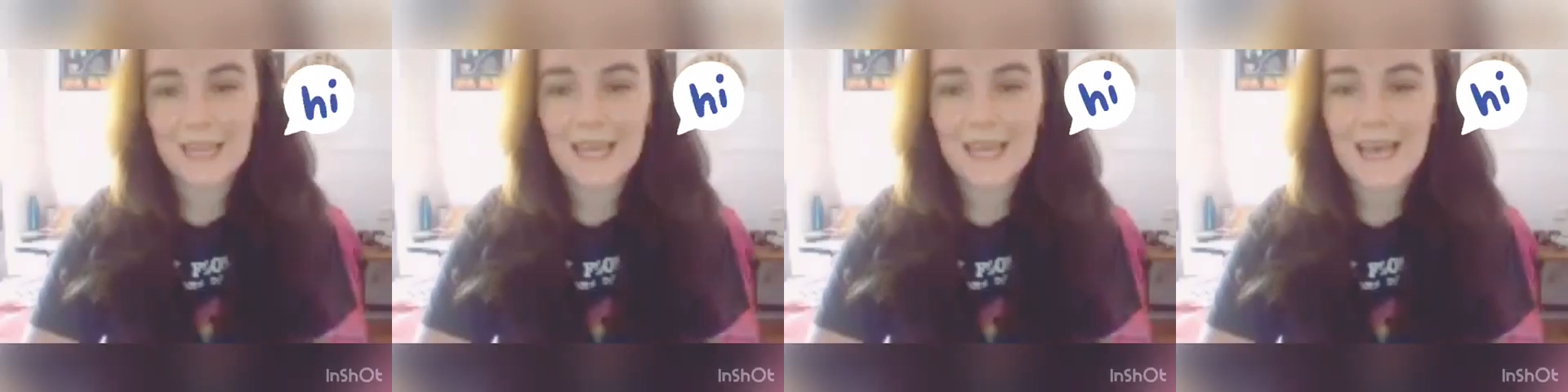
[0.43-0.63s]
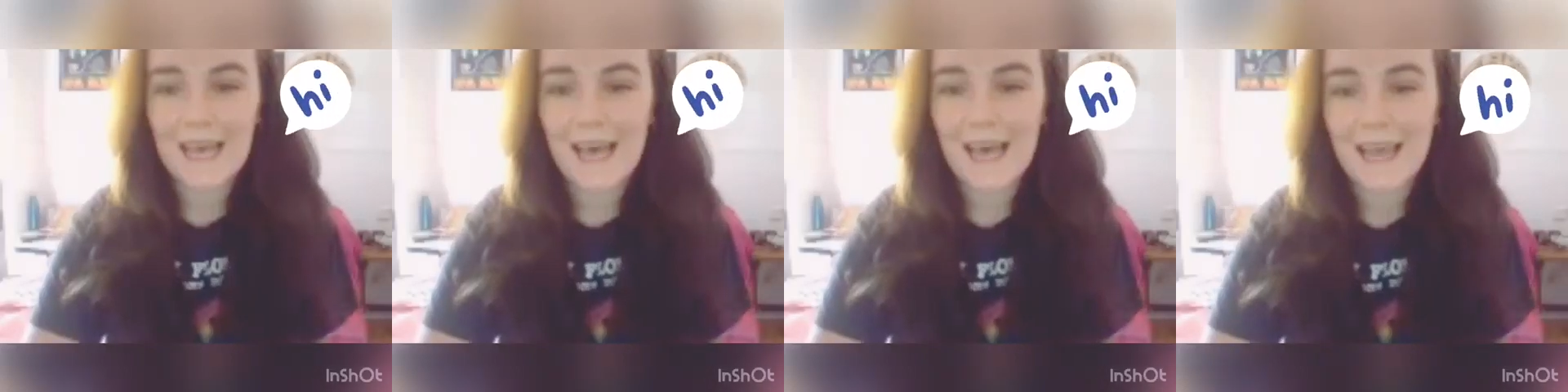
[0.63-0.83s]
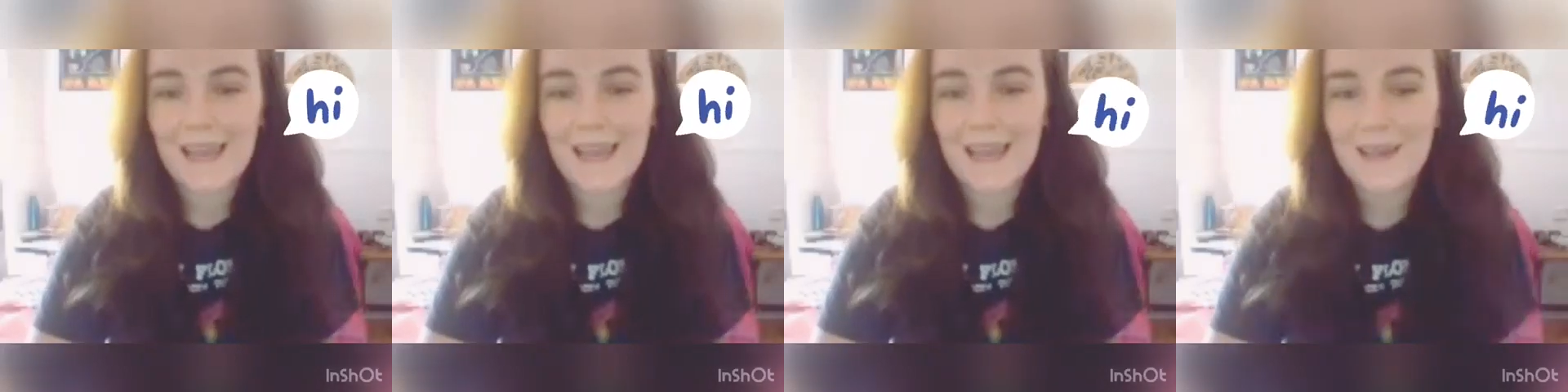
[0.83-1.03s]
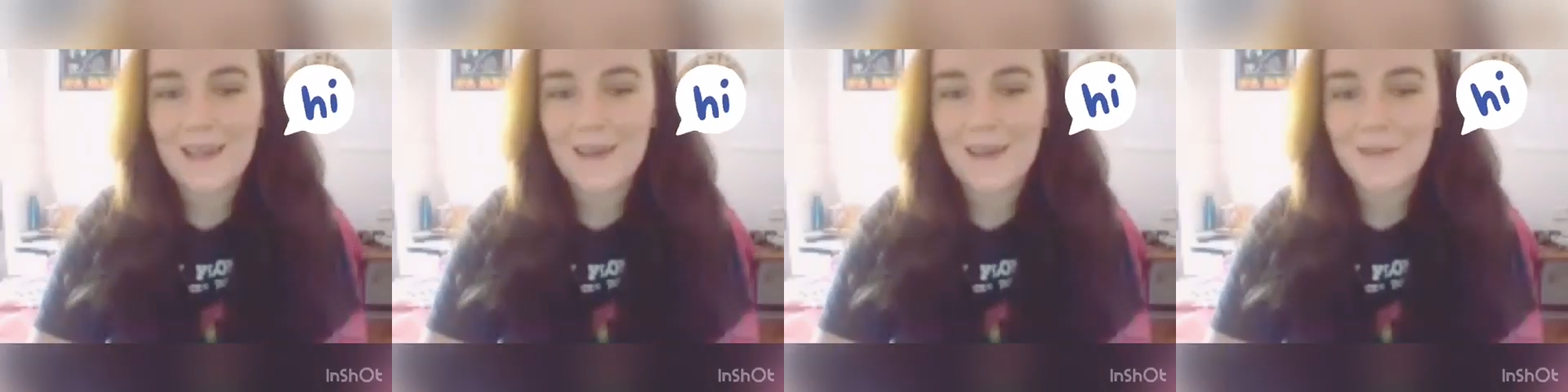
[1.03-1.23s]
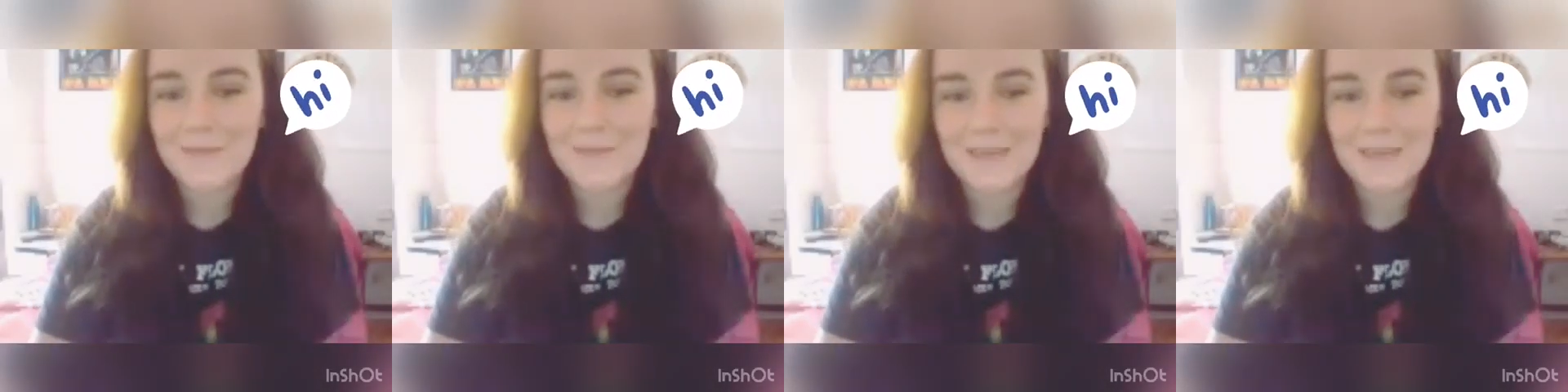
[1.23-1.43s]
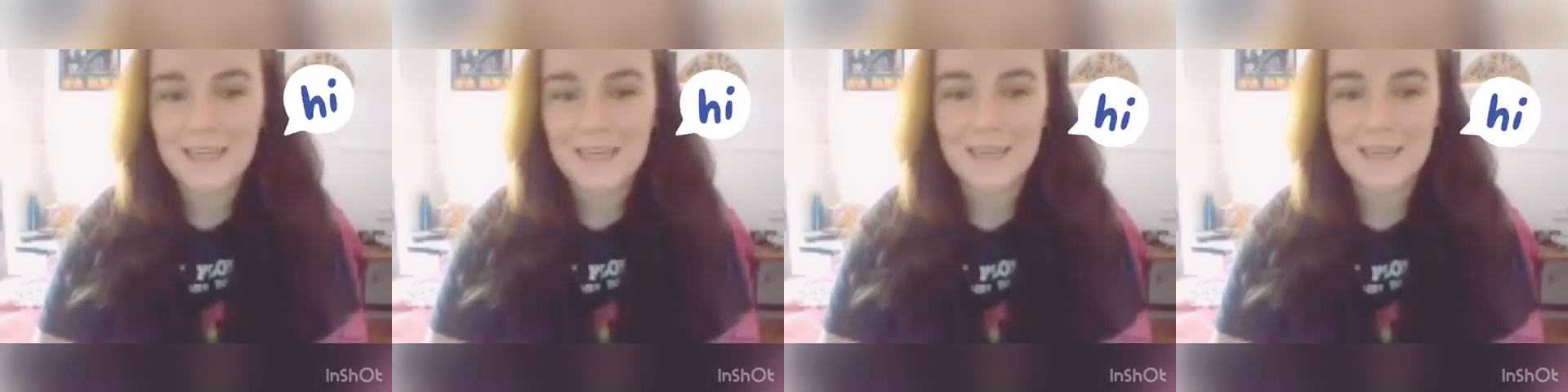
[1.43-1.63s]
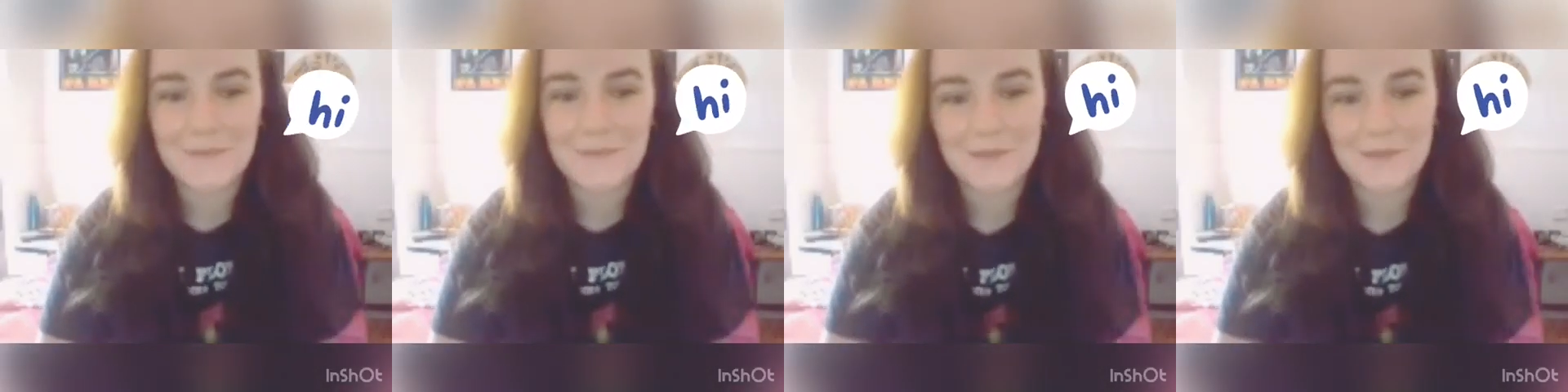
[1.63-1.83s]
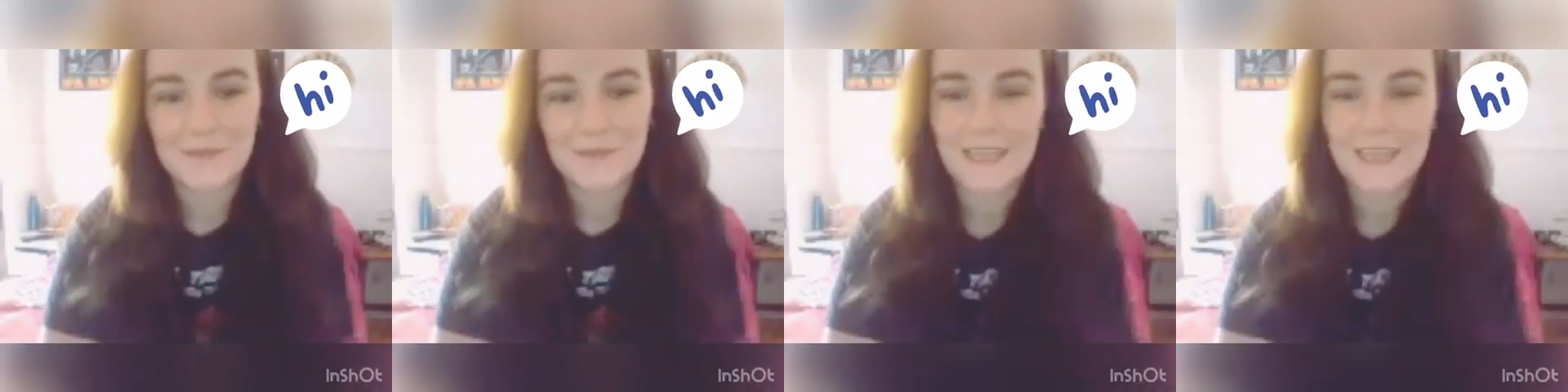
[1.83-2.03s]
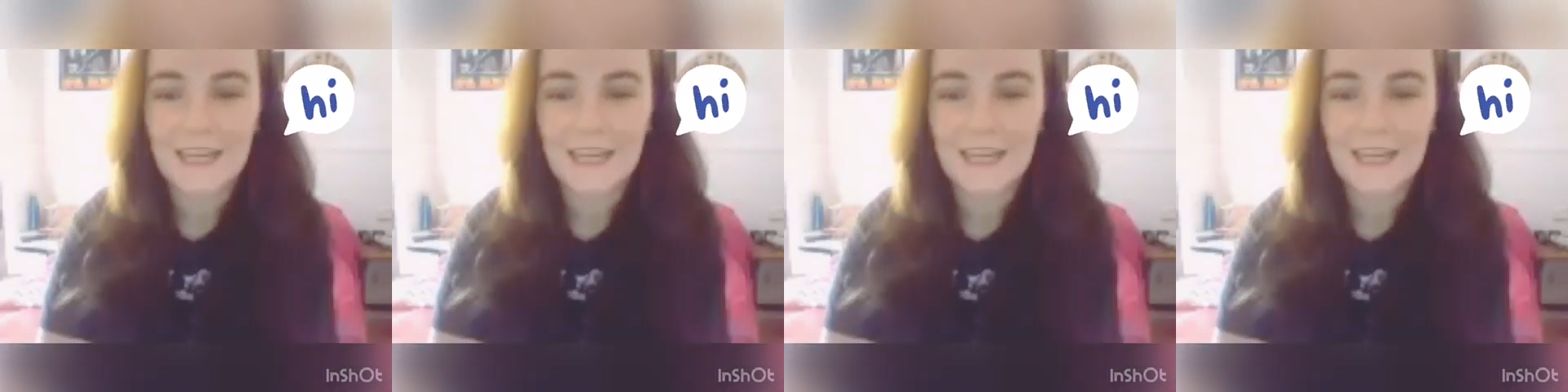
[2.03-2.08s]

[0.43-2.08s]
Hello, my name is Rhianne